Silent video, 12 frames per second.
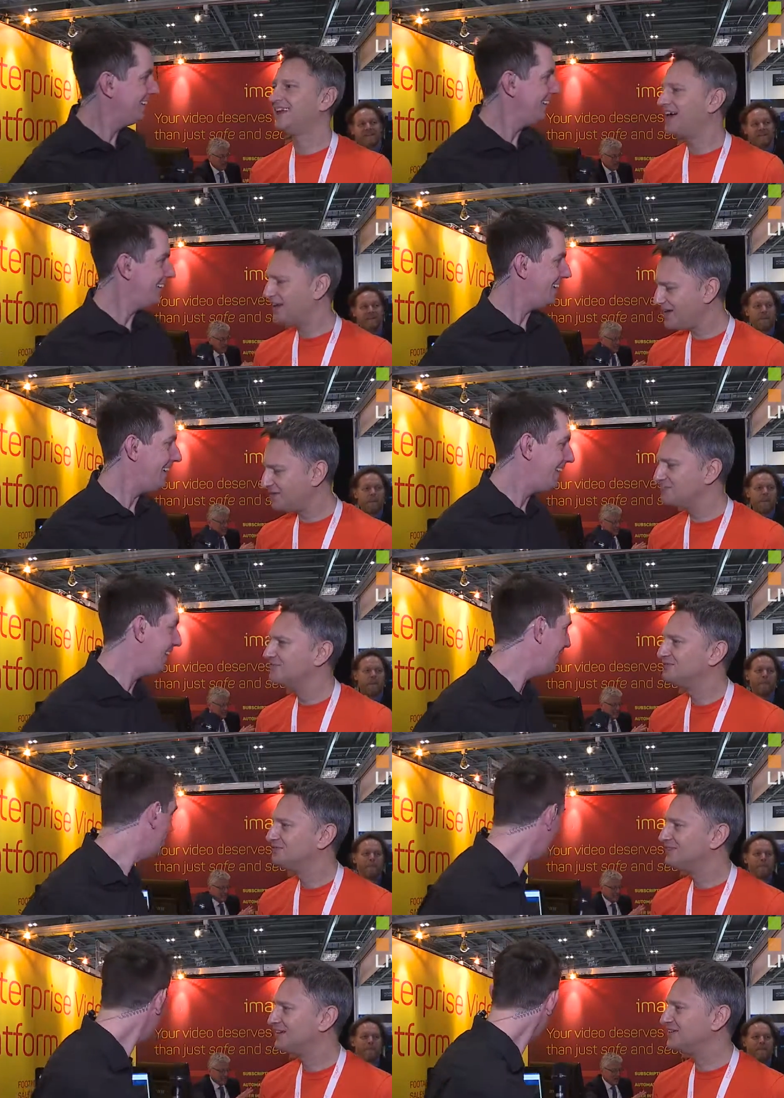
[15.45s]
Speaker 1: Hello.
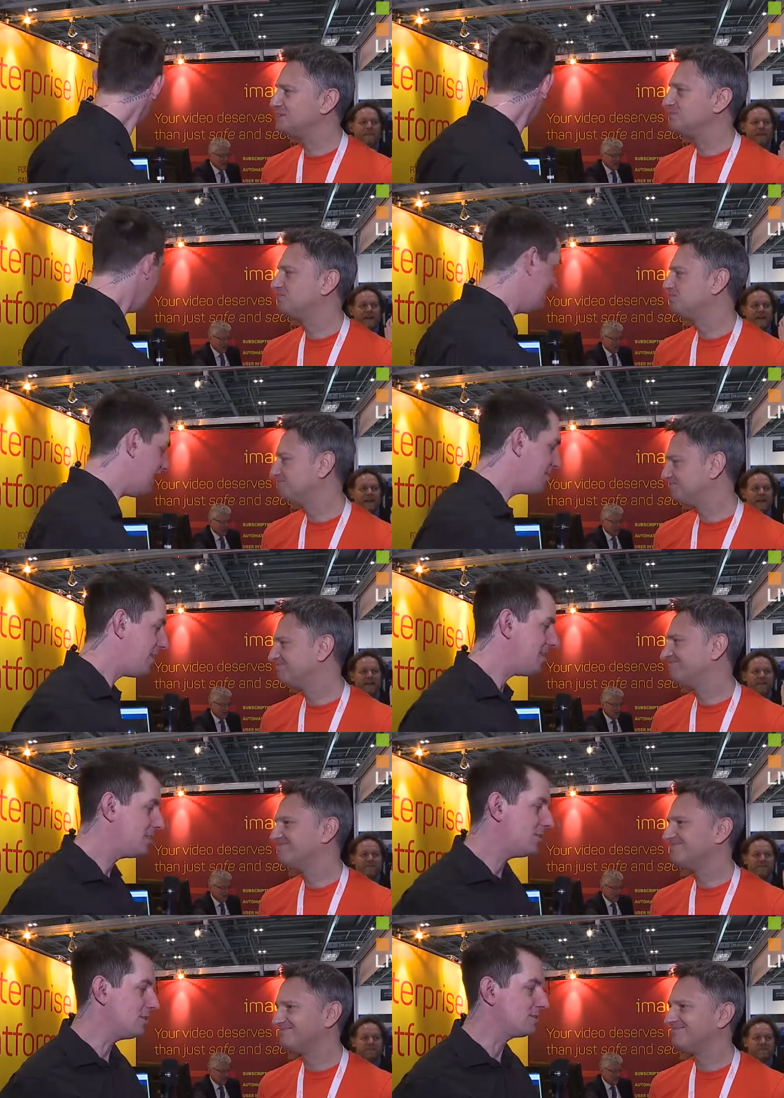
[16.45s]
Hello, mate. How you doing? Yeah,
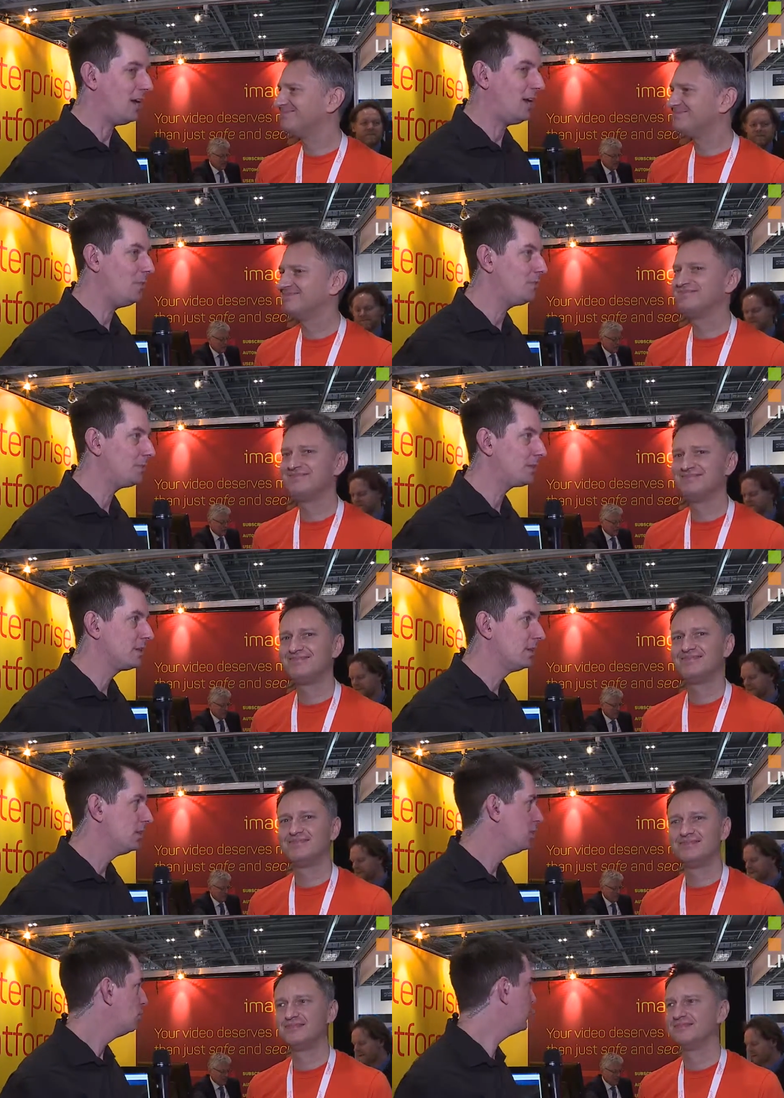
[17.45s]
very good. Um,
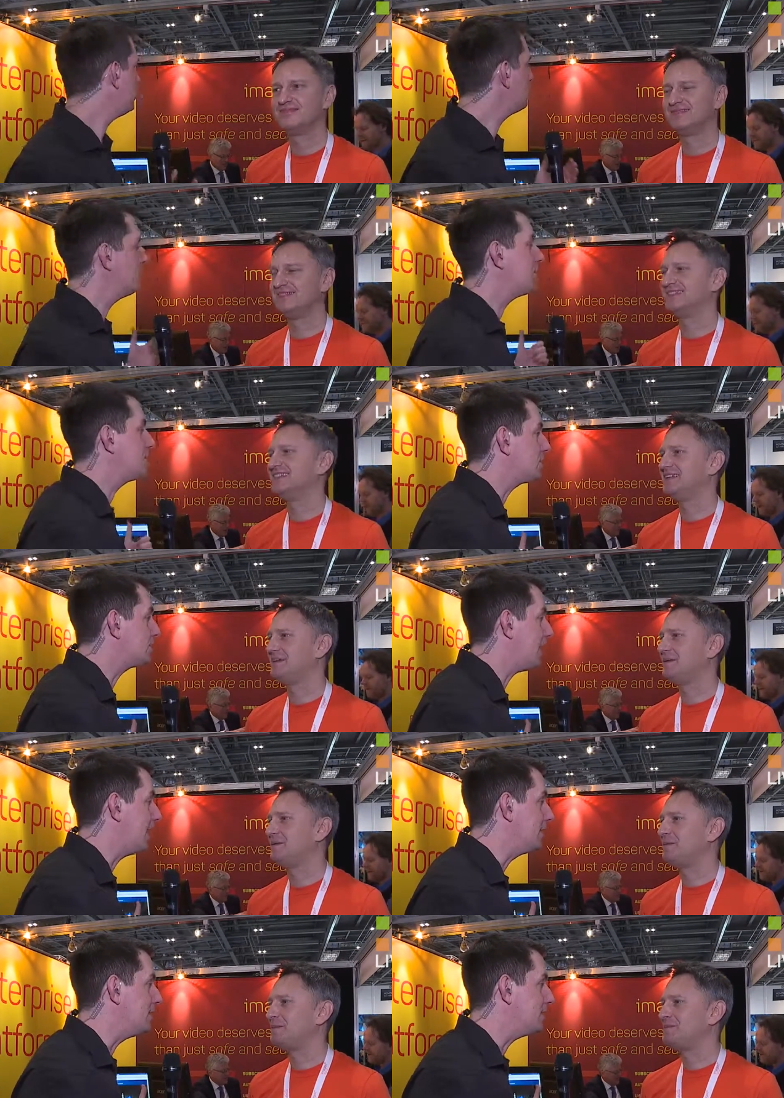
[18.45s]
we couldn't miss your
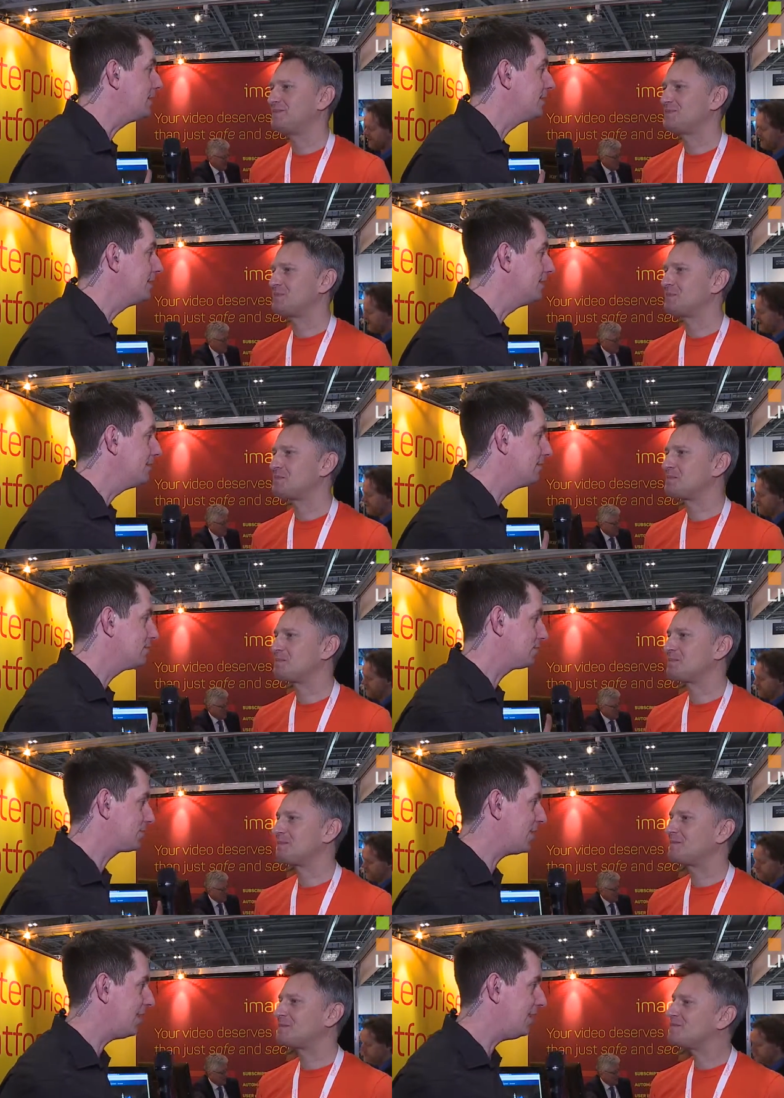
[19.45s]
stand for a
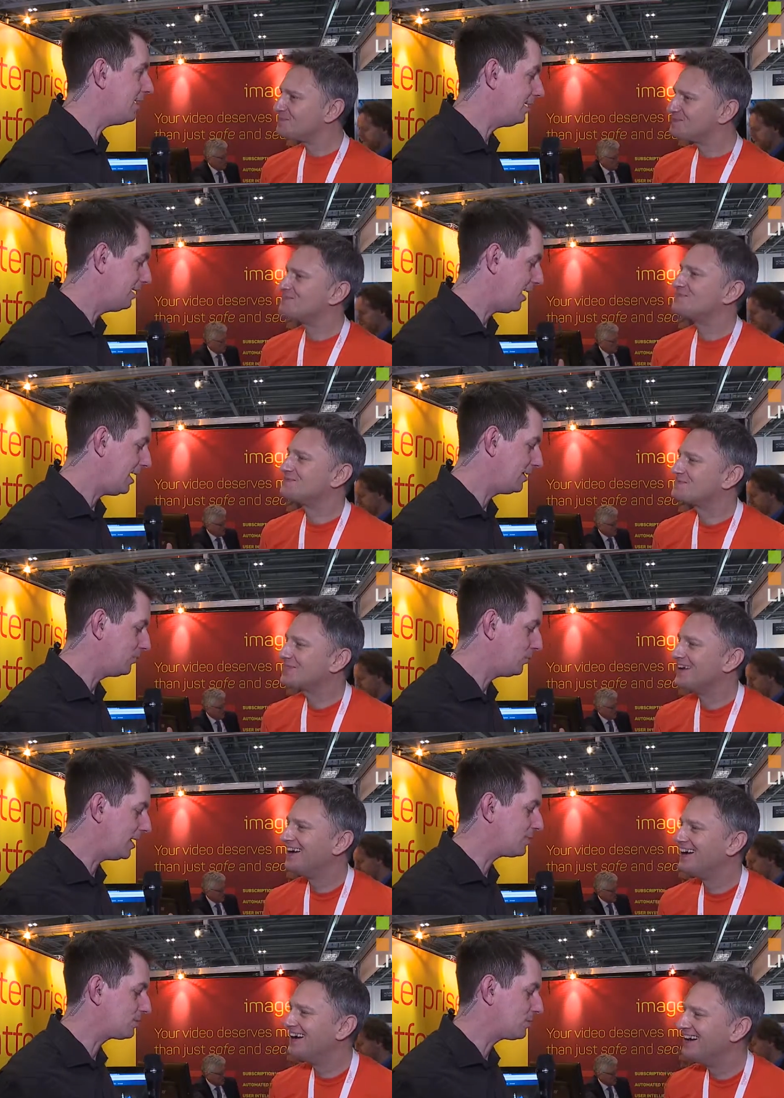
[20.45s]
start. And
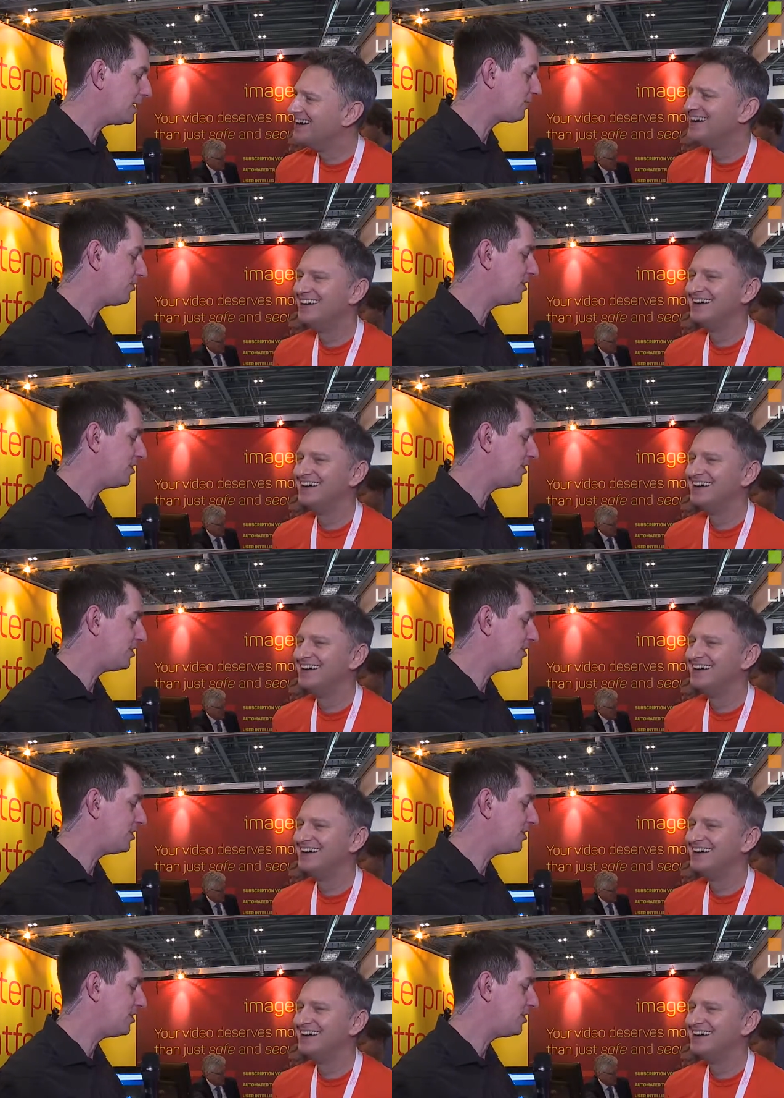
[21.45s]
let's let's